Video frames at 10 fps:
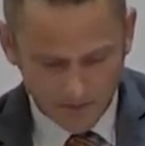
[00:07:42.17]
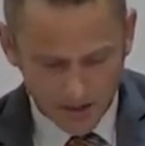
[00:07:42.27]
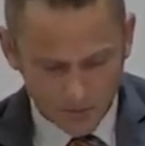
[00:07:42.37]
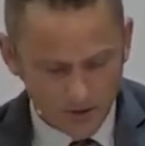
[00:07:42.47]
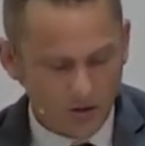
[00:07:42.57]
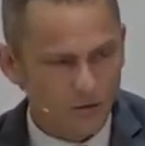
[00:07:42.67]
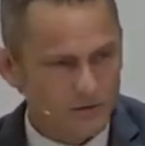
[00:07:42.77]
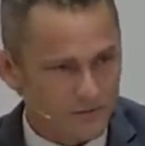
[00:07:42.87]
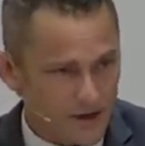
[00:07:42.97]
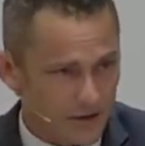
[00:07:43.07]
we grow in
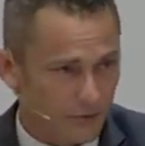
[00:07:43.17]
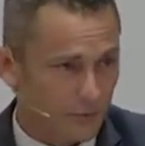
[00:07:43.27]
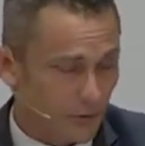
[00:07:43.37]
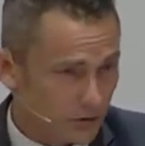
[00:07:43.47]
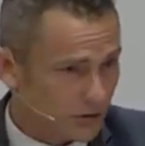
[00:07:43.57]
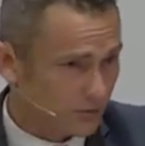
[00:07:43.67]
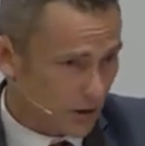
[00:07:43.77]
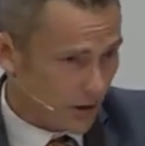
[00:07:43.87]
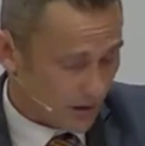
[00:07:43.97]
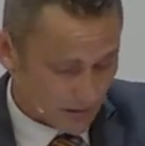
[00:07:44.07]
faith, first of
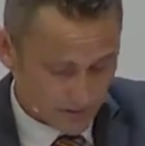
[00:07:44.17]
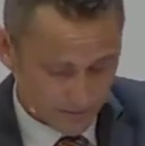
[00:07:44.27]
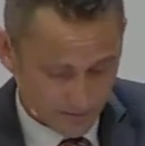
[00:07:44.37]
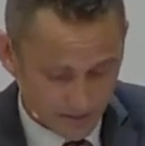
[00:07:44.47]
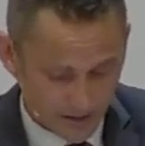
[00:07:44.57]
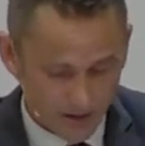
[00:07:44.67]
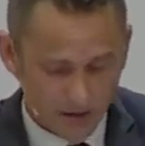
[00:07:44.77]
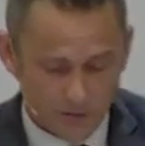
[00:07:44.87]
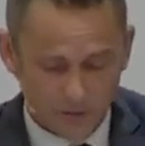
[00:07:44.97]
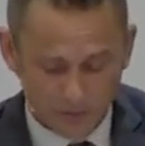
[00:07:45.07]
all,
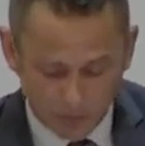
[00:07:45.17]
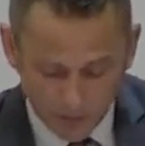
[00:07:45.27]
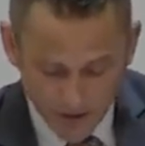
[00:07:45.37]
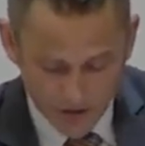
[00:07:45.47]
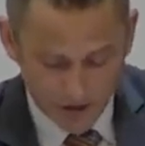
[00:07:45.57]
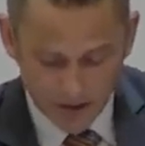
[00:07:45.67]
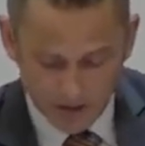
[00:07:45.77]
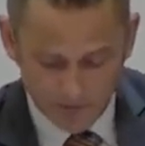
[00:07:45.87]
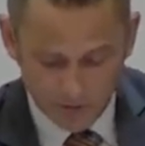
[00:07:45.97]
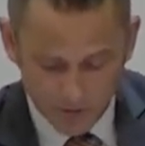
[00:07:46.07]
through the preaching
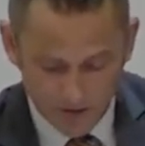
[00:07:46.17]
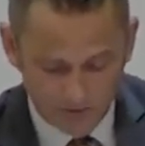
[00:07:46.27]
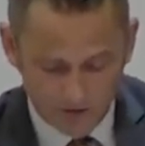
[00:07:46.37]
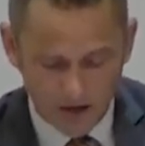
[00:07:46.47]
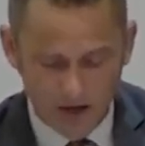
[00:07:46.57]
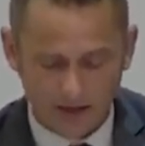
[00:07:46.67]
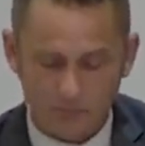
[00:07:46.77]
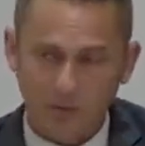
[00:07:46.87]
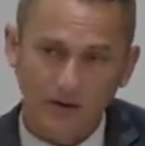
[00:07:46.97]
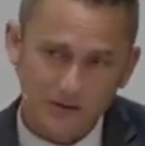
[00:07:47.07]
of the word of God
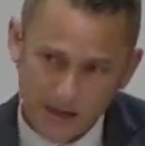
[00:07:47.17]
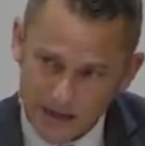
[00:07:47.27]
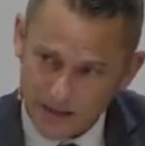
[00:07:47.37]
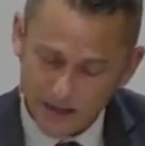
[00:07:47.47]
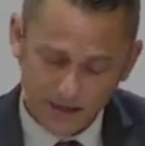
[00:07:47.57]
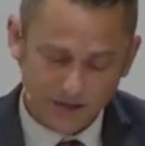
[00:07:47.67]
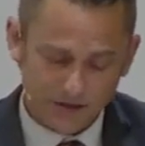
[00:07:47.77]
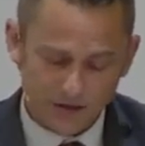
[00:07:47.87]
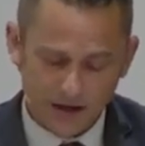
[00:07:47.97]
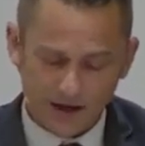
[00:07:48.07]
and partaking in the
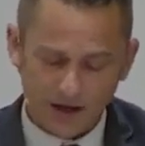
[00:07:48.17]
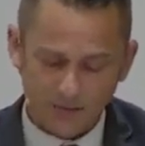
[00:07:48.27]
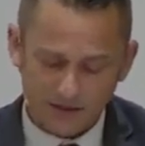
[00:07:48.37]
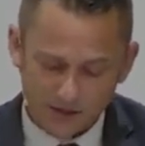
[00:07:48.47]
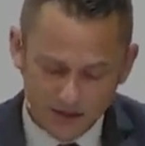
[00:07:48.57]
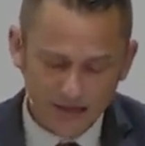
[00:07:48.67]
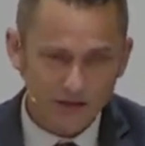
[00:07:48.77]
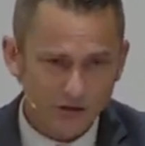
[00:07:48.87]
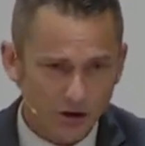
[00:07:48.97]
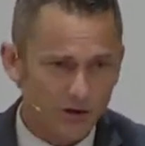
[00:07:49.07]
sacraments.
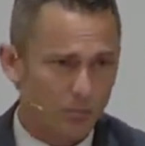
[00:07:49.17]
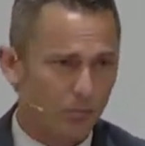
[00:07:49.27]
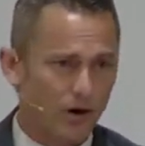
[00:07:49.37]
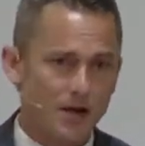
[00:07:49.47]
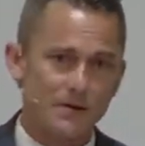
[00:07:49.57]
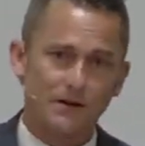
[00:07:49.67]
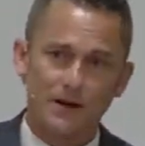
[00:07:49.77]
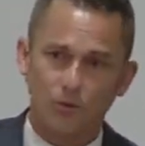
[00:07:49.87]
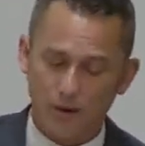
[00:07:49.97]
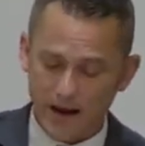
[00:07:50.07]
These are the
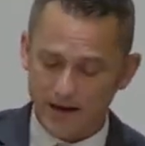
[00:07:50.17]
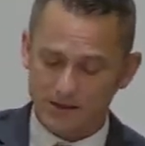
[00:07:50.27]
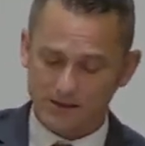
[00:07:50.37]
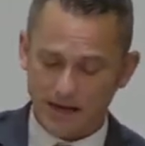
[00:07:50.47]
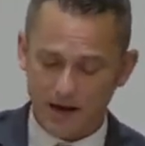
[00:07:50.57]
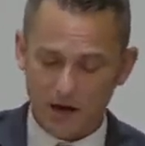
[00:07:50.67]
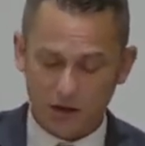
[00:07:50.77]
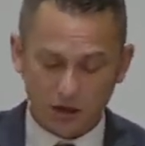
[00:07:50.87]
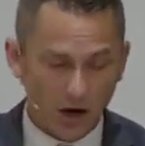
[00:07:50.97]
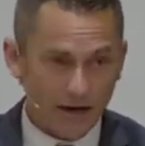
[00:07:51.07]
primary ways that
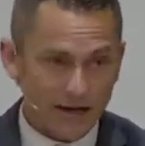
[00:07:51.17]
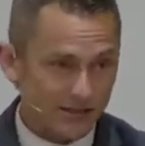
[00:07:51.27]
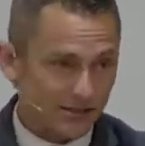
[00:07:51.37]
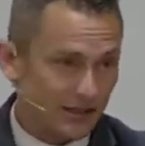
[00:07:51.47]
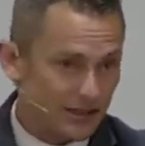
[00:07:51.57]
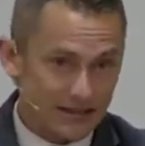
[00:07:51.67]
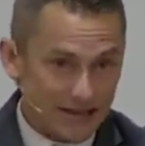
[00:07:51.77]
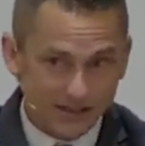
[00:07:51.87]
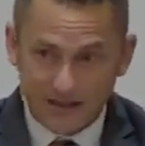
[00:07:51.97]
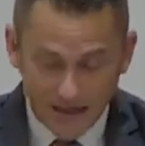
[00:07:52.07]
God has
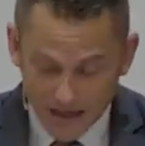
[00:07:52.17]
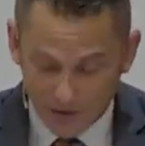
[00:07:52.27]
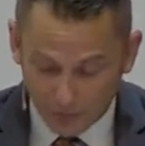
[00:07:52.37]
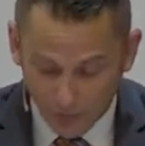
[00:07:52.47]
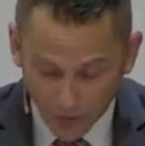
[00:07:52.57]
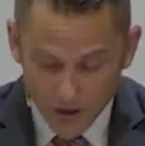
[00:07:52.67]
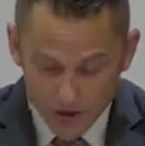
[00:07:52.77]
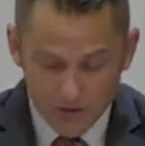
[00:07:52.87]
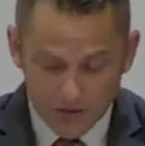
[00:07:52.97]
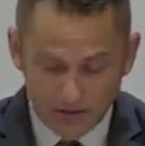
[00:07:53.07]
designated for
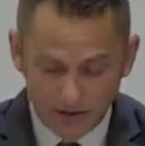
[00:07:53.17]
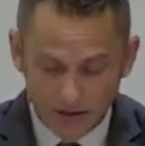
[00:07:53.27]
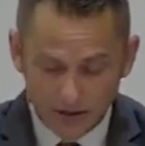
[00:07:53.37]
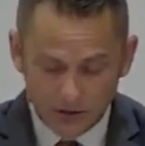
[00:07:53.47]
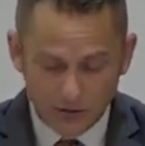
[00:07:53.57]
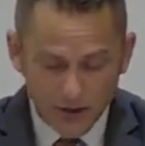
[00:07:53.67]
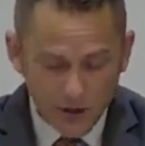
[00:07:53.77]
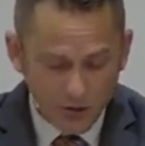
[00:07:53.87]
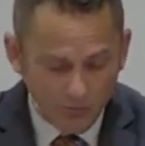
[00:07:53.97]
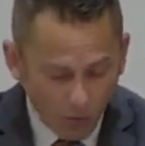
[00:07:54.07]
you so that
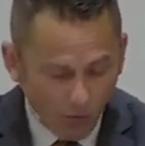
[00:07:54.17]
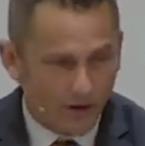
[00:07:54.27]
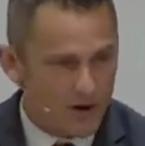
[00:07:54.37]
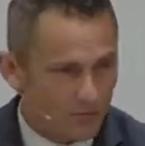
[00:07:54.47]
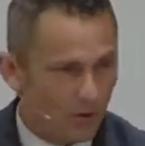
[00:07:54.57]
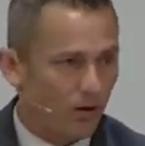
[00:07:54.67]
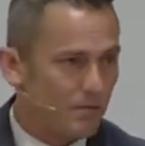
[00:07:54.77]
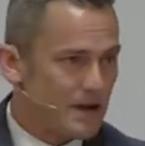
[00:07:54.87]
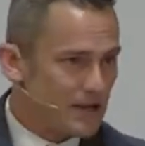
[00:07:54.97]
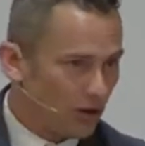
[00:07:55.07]
you more and more
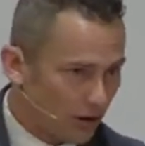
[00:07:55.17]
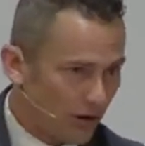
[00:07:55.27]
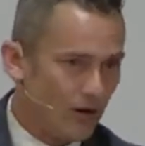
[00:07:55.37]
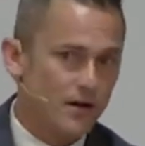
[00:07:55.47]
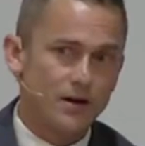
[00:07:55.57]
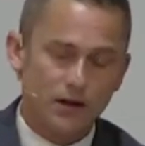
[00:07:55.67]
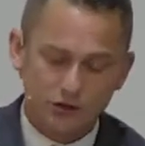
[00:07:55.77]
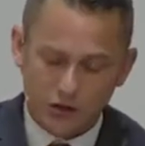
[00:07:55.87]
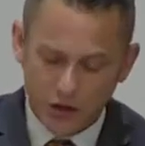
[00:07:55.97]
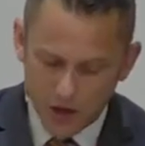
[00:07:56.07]
may learn
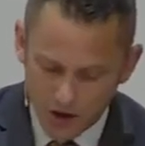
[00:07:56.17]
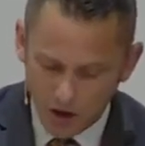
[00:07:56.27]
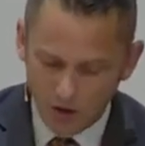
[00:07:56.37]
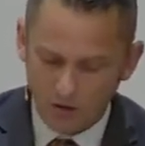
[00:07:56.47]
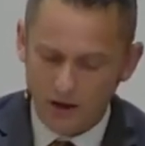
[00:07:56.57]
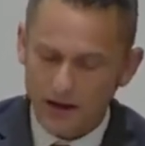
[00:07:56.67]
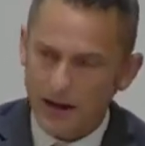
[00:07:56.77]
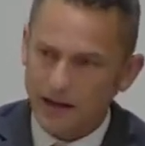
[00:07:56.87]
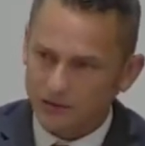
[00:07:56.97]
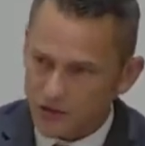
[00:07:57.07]
to know
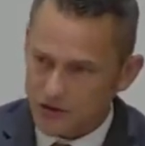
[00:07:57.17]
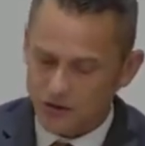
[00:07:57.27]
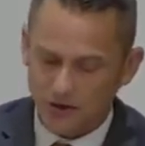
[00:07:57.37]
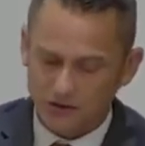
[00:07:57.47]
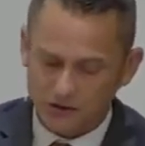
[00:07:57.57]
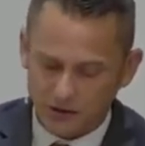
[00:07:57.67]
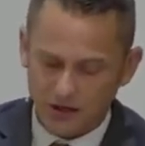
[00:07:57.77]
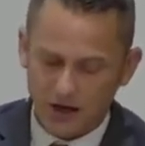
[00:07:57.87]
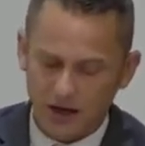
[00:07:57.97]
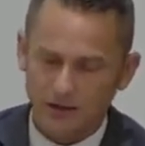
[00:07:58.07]
and to trust
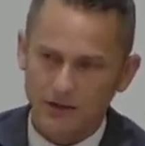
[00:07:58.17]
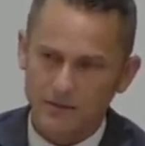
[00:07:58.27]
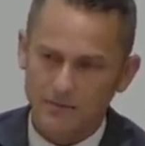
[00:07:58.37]
God.